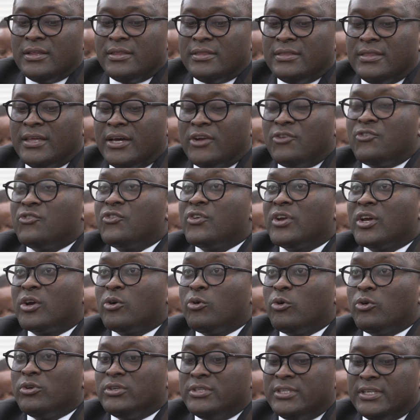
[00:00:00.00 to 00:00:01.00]
that
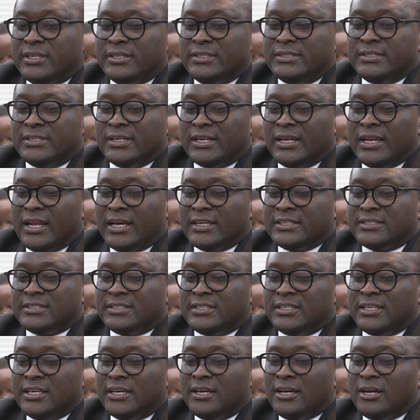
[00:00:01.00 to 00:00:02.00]
recorded last
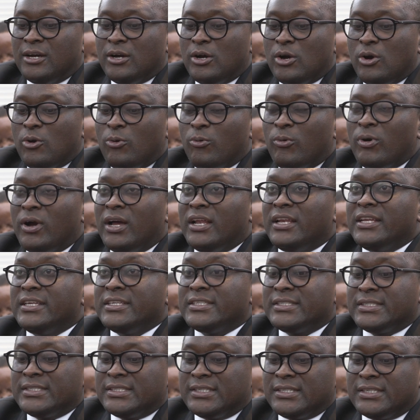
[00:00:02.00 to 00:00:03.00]
year,
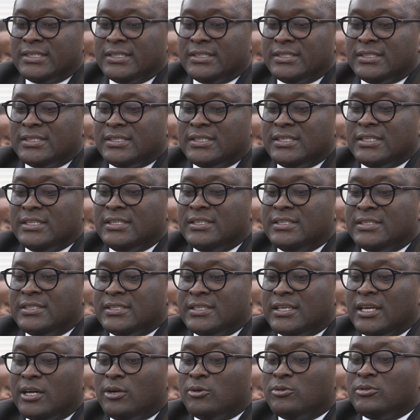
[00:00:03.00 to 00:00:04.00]
whilst seed
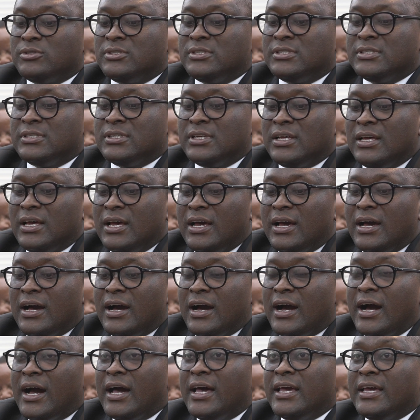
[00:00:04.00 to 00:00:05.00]
sales
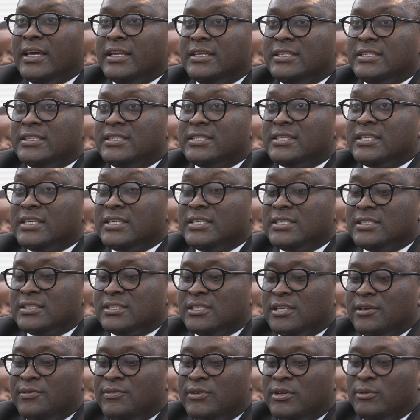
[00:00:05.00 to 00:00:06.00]
are at
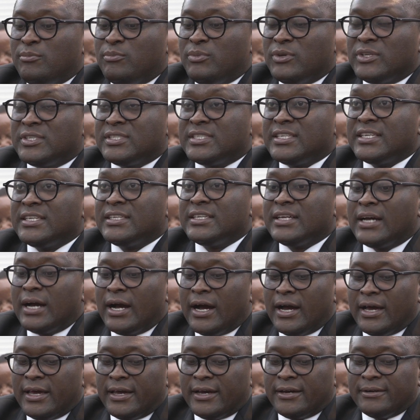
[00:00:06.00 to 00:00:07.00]
37%
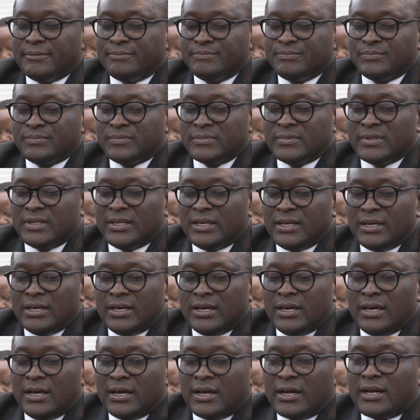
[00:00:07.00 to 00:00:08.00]
higher.
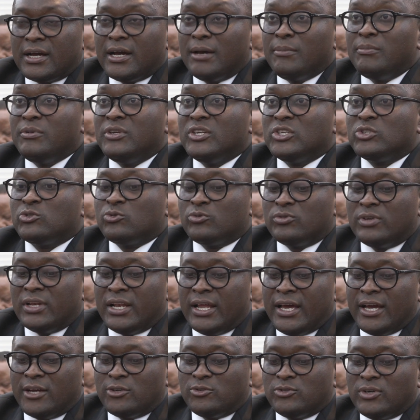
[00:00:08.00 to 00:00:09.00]
Cabinet would
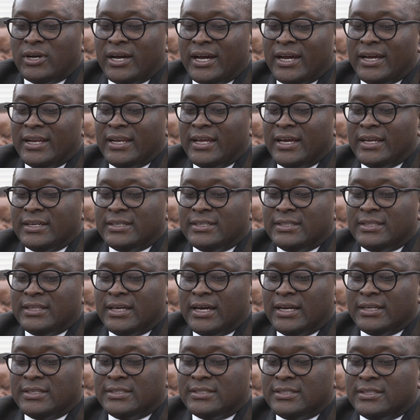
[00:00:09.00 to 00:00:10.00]
like to highlight
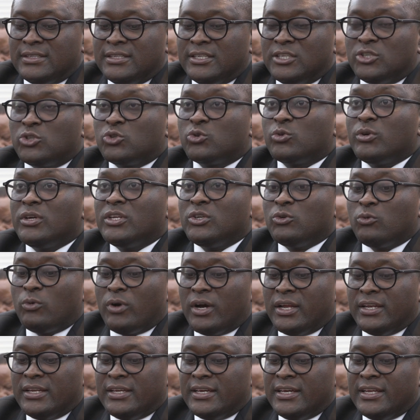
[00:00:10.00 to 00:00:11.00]
that the
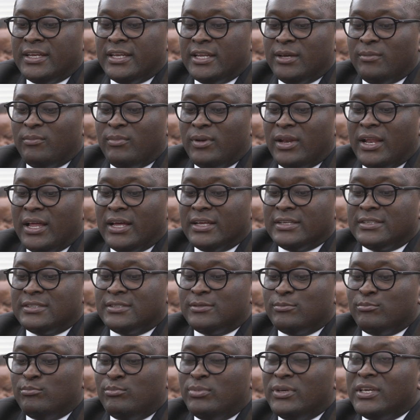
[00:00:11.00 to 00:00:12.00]
21 enablers
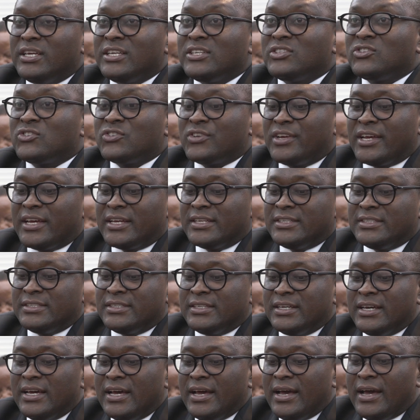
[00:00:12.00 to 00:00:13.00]
being tracked
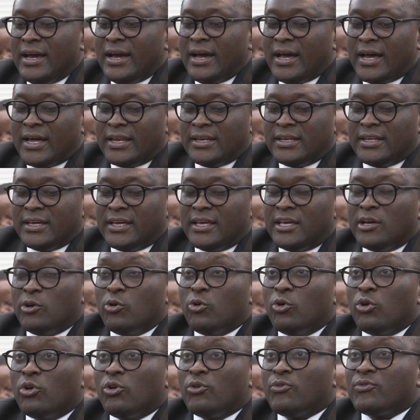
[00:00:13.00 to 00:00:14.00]
under a
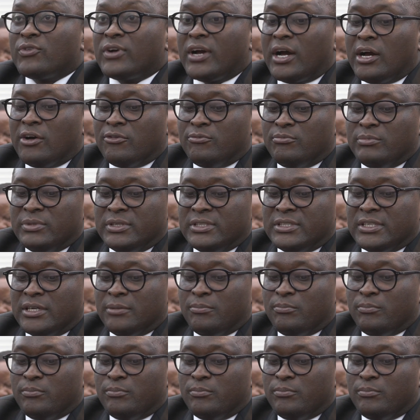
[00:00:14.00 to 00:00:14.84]
whole of government